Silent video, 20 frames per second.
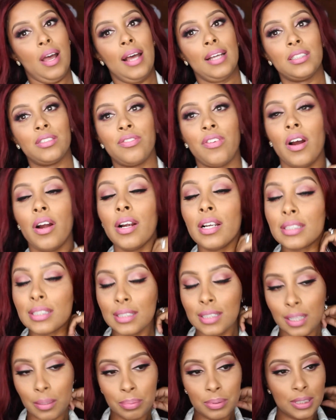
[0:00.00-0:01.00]
as far as
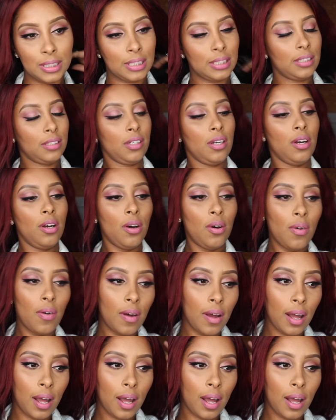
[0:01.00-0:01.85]
lipsticks go,